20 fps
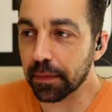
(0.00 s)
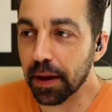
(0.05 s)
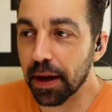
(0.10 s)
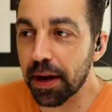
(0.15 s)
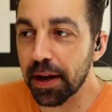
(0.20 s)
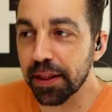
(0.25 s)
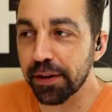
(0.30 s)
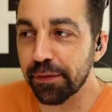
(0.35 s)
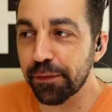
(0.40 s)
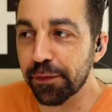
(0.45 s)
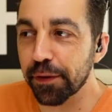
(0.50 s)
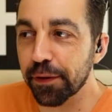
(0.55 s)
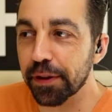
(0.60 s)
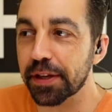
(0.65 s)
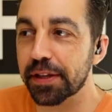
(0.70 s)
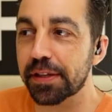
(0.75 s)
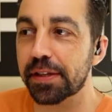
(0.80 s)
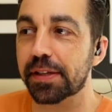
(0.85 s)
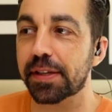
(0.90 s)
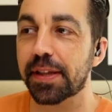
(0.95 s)
I live for
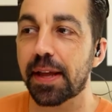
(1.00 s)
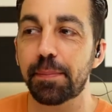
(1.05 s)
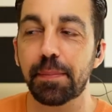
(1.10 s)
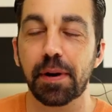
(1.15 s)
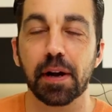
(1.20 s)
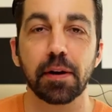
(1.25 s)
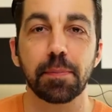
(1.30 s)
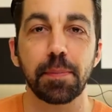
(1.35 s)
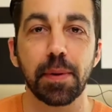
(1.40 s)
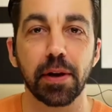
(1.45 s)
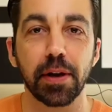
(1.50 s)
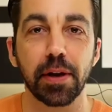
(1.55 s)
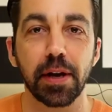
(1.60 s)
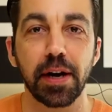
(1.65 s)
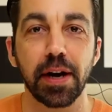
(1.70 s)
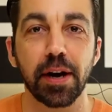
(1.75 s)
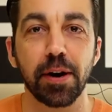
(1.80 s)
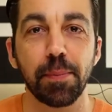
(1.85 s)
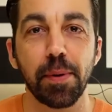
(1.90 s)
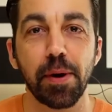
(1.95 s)
these Slumdog
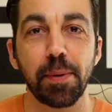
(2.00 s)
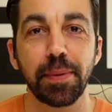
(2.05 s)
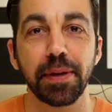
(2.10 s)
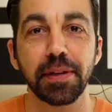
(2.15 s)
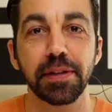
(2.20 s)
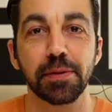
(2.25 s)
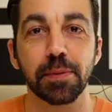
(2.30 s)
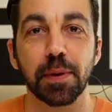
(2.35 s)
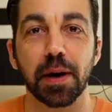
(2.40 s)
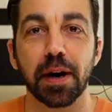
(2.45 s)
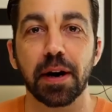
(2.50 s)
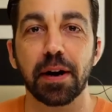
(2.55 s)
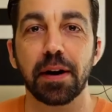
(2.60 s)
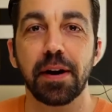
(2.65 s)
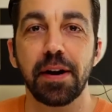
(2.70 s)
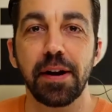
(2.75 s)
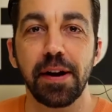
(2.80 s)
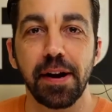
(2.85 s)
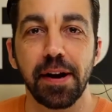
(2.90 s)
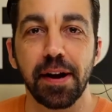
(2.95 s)
Millionaire moments where
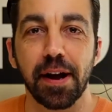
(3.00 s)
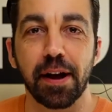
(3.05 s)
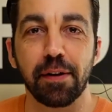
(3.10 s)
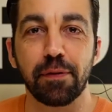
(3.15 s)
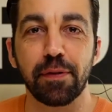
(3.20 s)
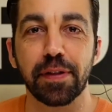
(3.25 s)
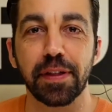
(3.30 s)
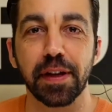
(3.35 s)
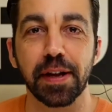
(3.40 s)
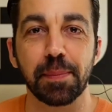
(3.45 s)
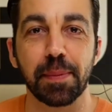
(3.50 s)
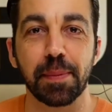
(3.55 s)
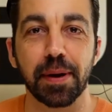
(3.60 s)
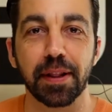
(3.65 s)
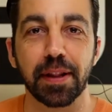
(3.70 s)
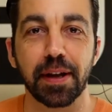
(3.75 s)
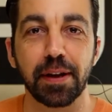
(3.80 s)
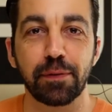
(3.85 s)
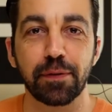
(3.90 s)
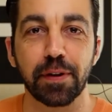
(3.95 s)
everything in my
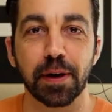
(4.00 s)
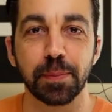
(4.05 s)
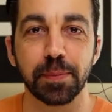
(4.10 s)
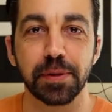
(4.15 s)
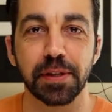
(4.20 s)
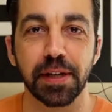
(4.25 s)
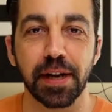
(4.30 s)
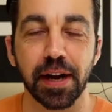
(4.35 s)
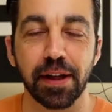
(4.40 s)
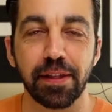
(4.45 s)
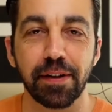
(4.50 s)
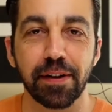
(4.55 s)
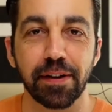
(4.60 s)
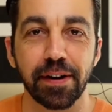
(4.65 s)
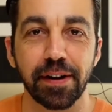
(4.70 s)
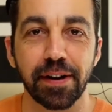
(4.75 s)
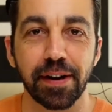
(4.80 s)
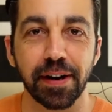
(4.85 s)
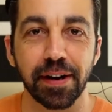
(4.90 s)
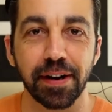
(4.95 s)
life comes together
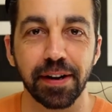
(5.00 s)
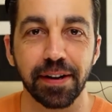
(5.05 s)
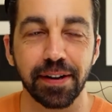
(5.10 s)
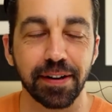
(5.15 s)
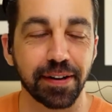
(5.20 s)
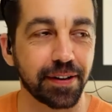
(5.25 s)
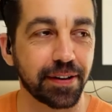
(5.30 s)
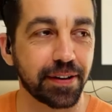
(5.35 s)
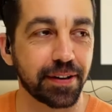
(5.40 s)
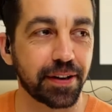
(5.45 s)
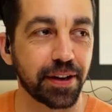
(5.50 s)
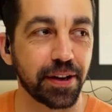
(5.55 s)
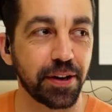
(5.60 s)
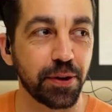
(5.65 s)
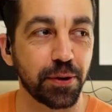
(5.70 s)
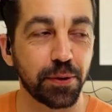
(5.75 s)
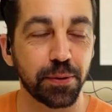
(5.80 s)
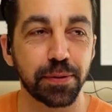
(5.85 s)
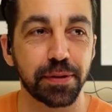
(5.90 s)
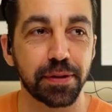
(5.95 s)
and can
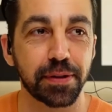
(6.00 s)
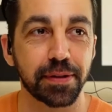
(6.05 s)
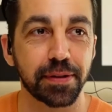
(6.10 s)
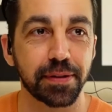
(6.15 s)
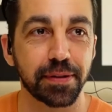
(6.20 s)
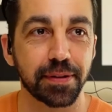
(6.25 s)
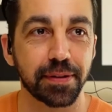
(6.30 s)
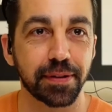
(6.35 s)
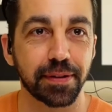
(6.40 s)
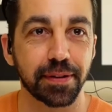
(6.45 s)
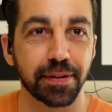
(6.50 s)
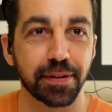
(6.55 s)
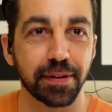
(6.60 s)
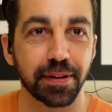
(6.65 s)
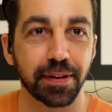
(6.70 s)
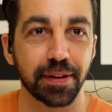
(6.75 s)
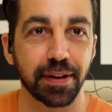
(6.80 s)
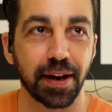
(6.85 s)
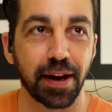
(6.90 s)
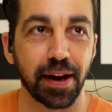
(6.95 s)
use
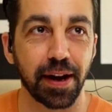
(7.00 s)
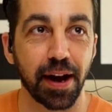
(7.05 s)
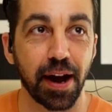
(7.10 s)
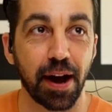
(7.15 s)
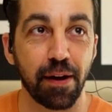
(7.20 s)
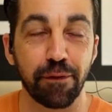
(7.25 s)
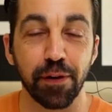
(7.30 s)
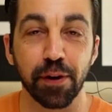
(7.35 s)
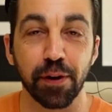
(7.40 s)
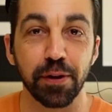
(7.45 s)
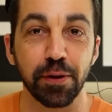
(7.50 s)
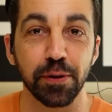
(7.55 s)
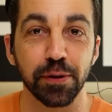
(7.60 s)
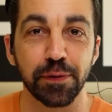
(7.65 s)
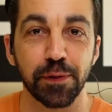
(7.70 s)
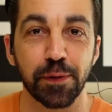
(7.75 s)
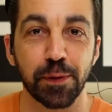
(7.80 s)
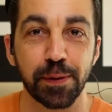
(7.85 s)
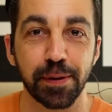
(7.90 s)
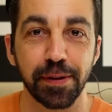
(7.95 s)
I feel
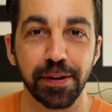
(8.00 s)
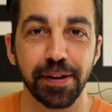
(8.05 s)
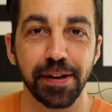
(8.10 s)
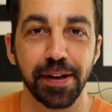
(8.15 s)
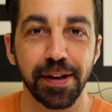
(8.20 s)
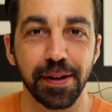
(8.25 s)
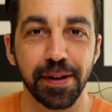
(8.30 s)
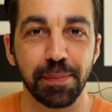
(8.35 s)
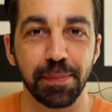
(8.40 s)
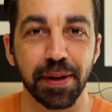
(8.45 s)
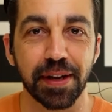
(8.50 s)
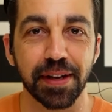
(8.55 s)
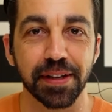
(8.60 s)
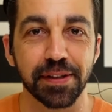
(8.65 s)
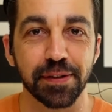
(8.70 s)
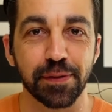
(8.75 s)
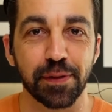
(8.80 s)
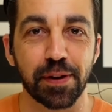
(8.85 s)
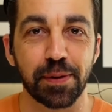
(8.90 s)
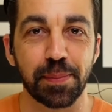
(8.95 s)
useful because
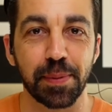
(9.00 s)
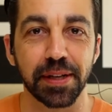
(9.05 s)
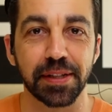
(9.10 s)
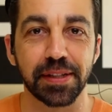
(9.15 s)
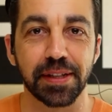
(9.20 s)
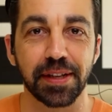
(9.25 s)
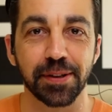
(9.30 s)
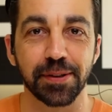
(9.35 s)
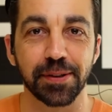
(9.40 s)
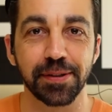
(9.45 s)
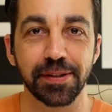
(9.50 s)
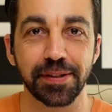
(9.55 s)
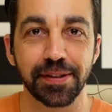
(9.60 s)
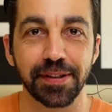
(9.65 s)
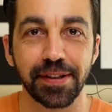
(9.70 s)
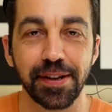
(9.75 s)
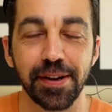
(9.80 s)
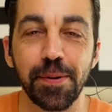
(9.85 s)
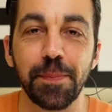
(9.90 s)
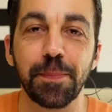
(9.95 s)
of all my skills,
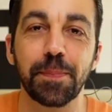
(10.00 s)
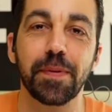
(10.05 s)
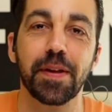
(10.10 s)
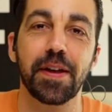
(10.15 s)
you know?